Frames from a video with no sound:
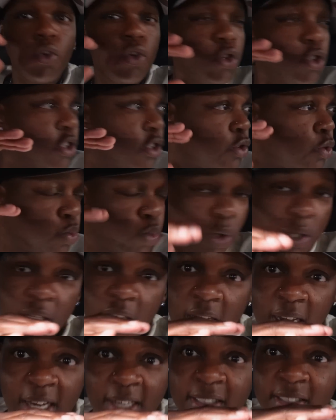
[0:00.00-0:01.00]
just really
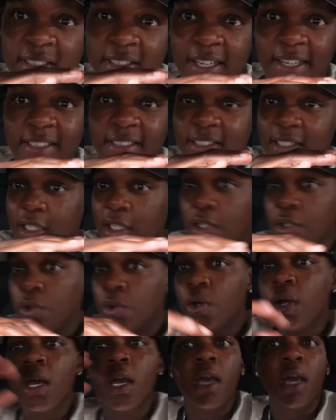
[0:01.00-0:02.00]
gotta stay
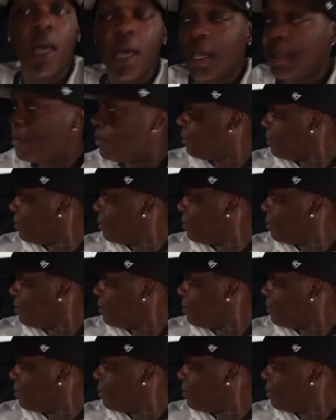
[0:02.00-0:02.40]
still. And